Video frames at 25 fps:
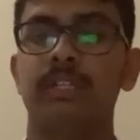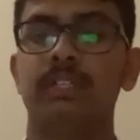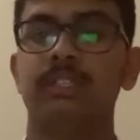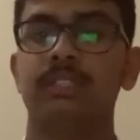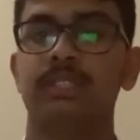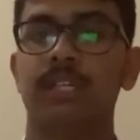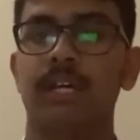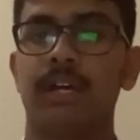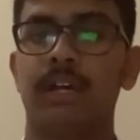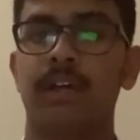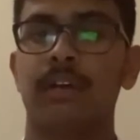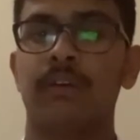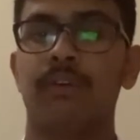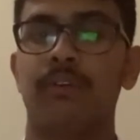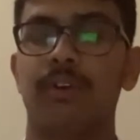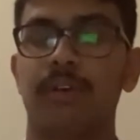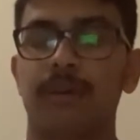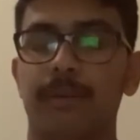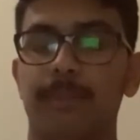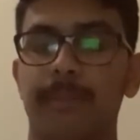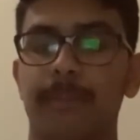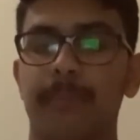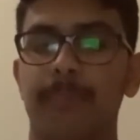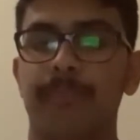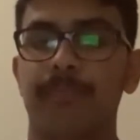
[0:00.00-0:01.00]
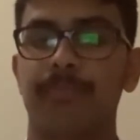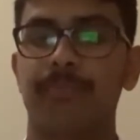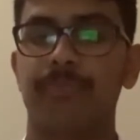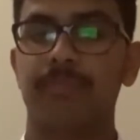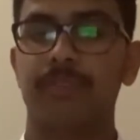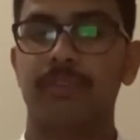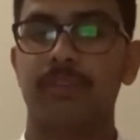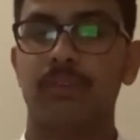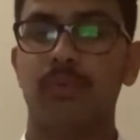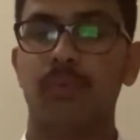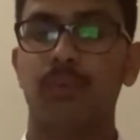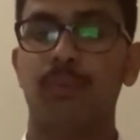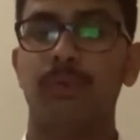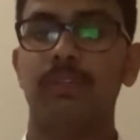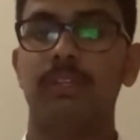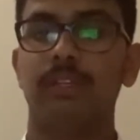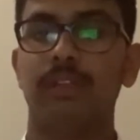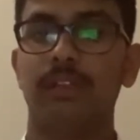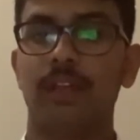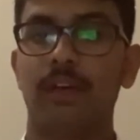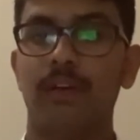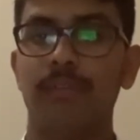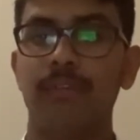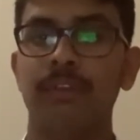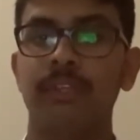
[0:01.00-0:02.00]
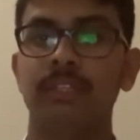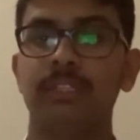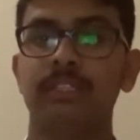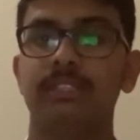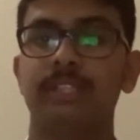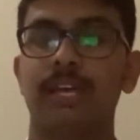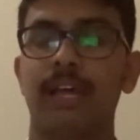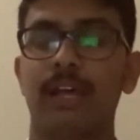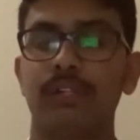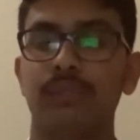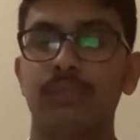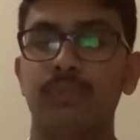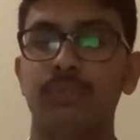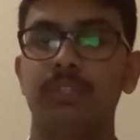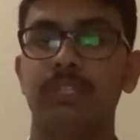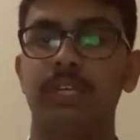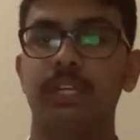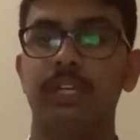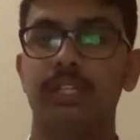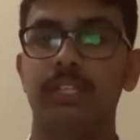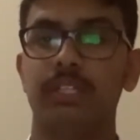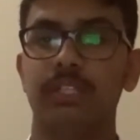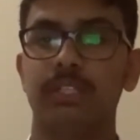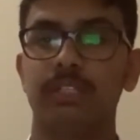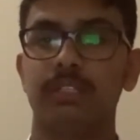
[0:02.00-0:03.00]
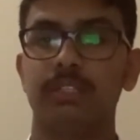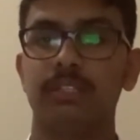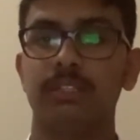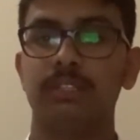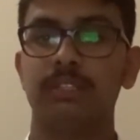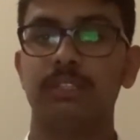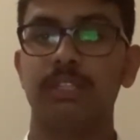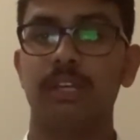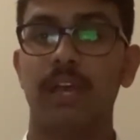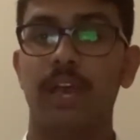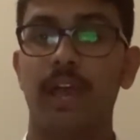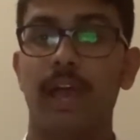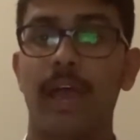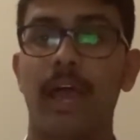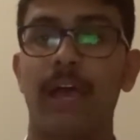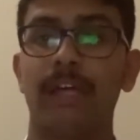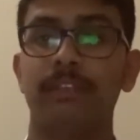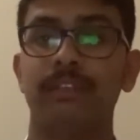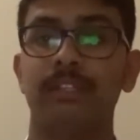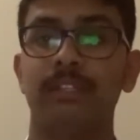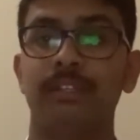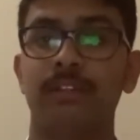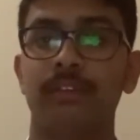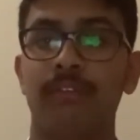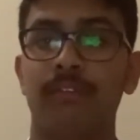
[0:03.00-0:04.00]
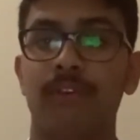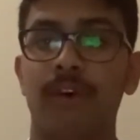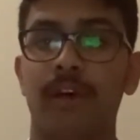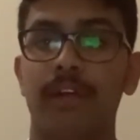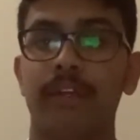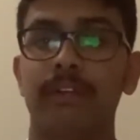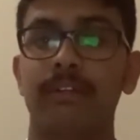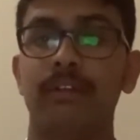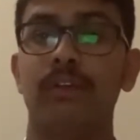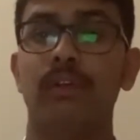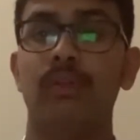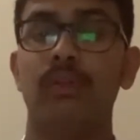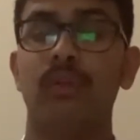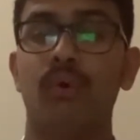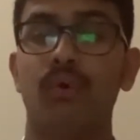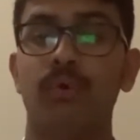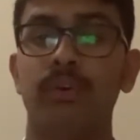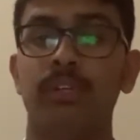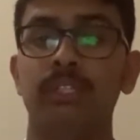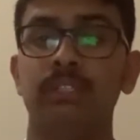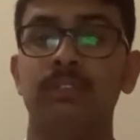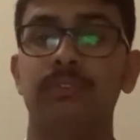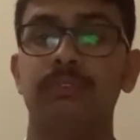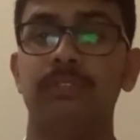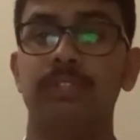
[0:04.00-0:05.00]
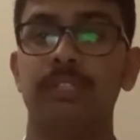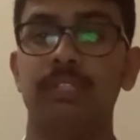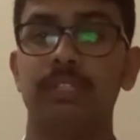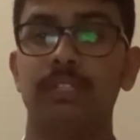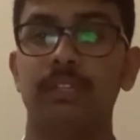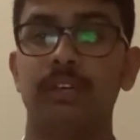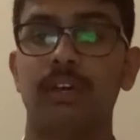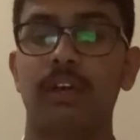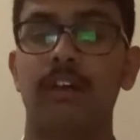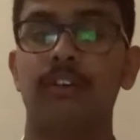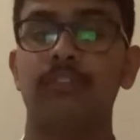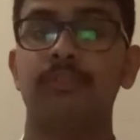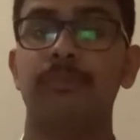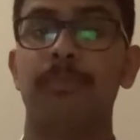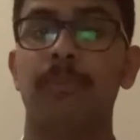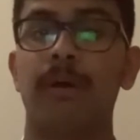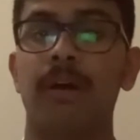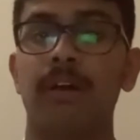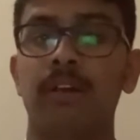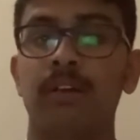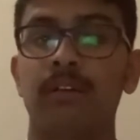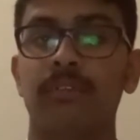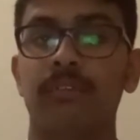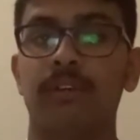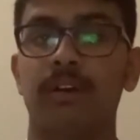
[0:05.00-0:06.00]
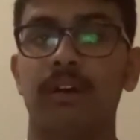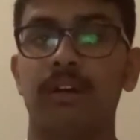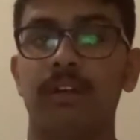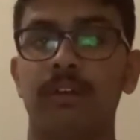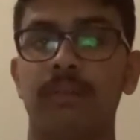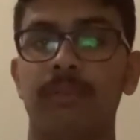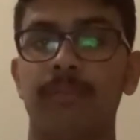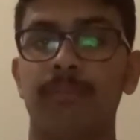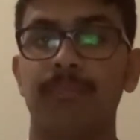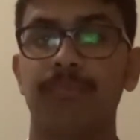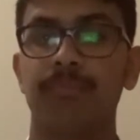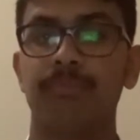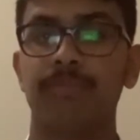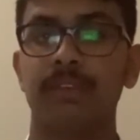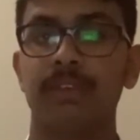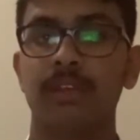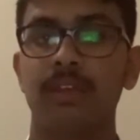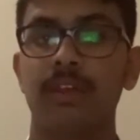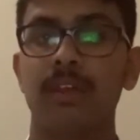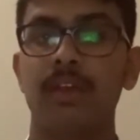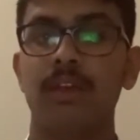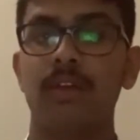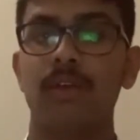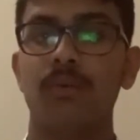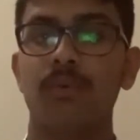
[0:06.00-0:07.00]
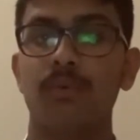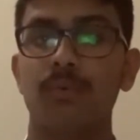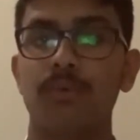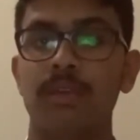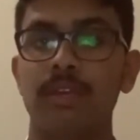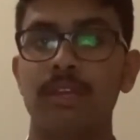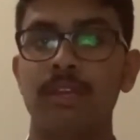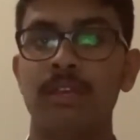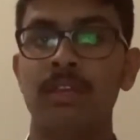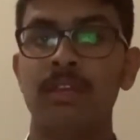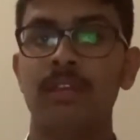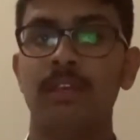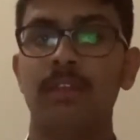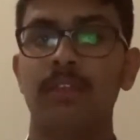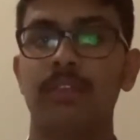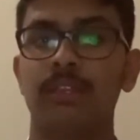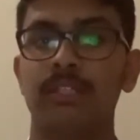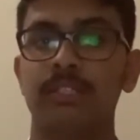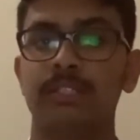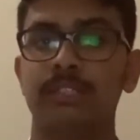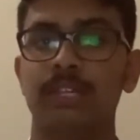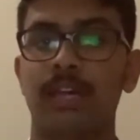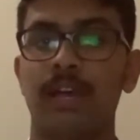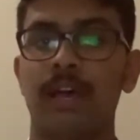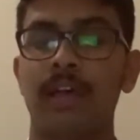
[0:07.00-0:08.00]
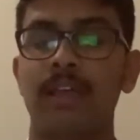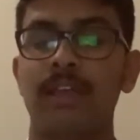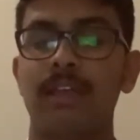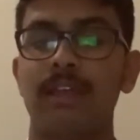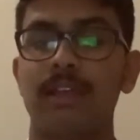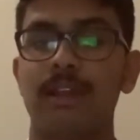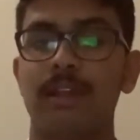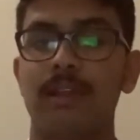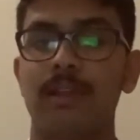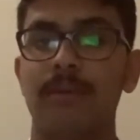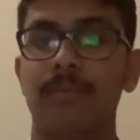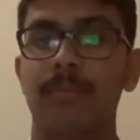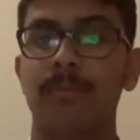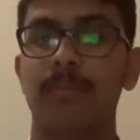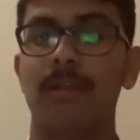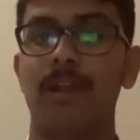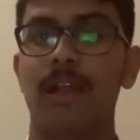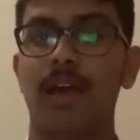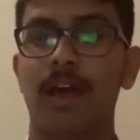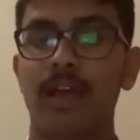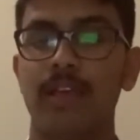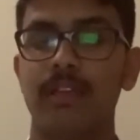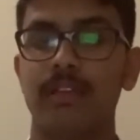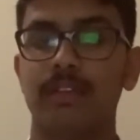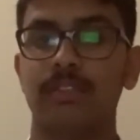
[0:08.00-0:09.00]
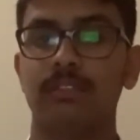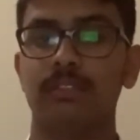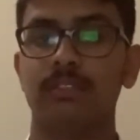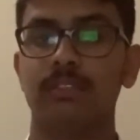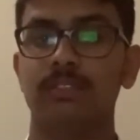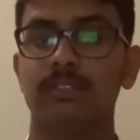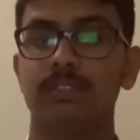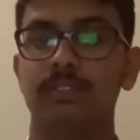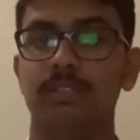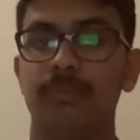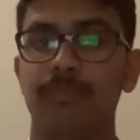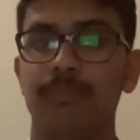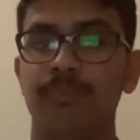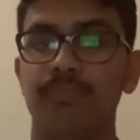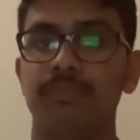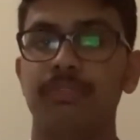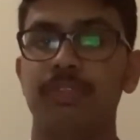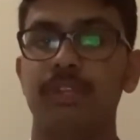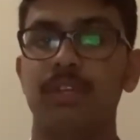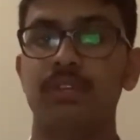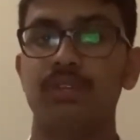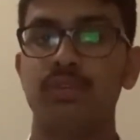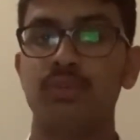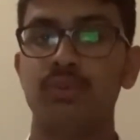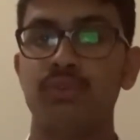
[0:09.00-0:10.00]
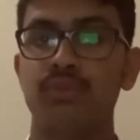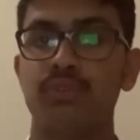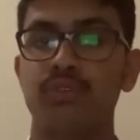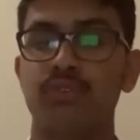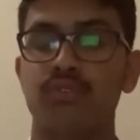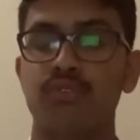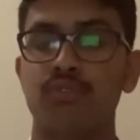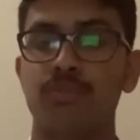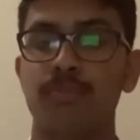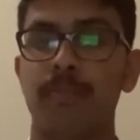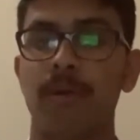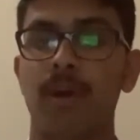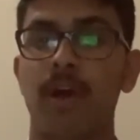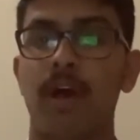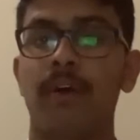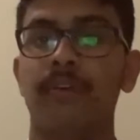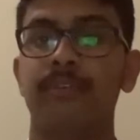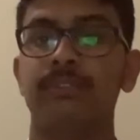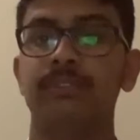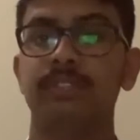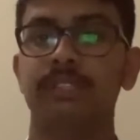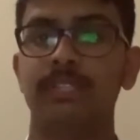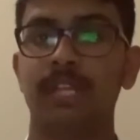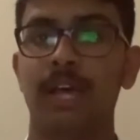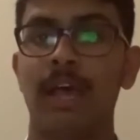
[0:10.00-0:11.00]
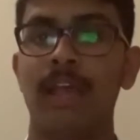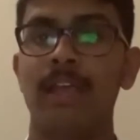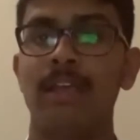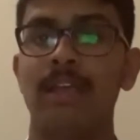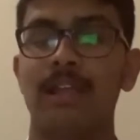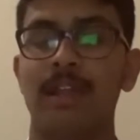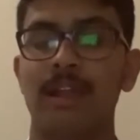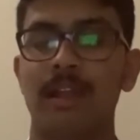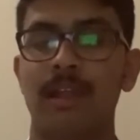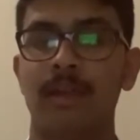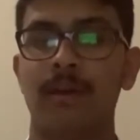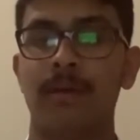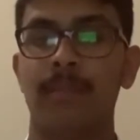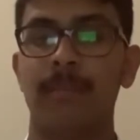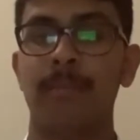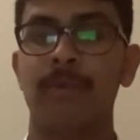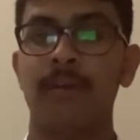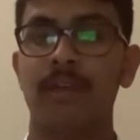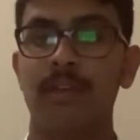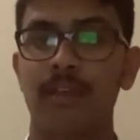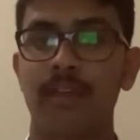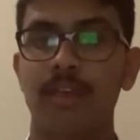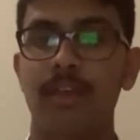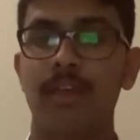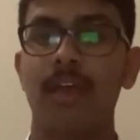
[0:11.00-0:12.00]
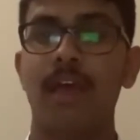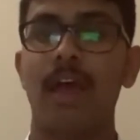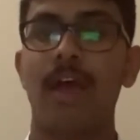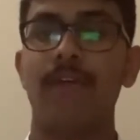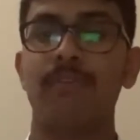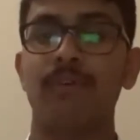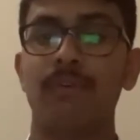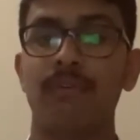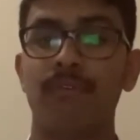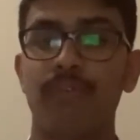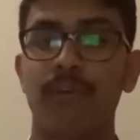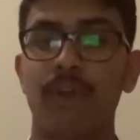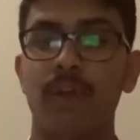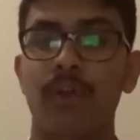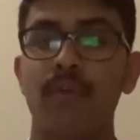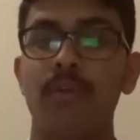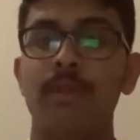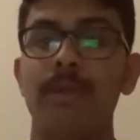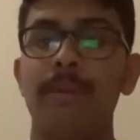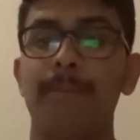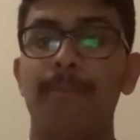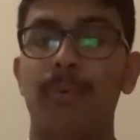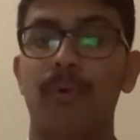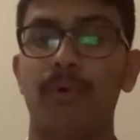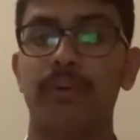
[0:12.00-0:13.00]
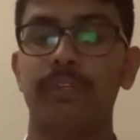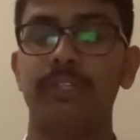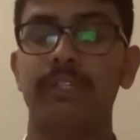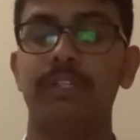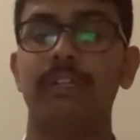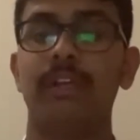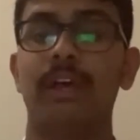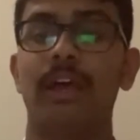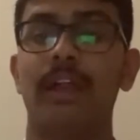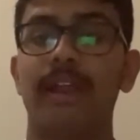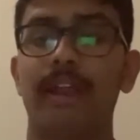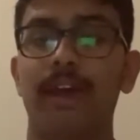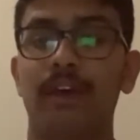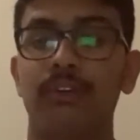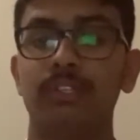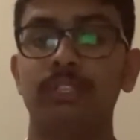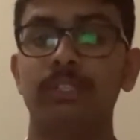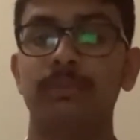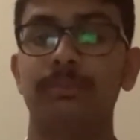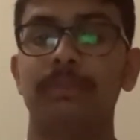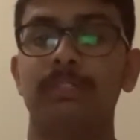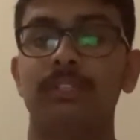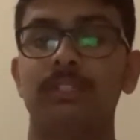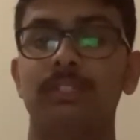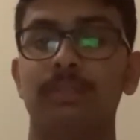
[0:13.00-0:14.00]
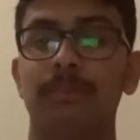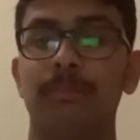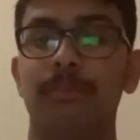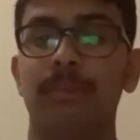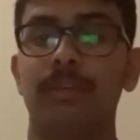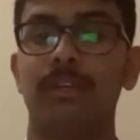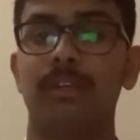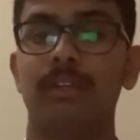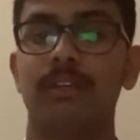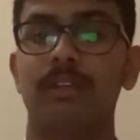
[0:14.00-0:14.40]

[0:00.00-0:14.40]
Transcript: Sai Ram. With loving salutations at the divine lotus feet of Bhagavan, we, the Sai Illam Lions, the youth group of Sai Illam, have a very important announcement to make.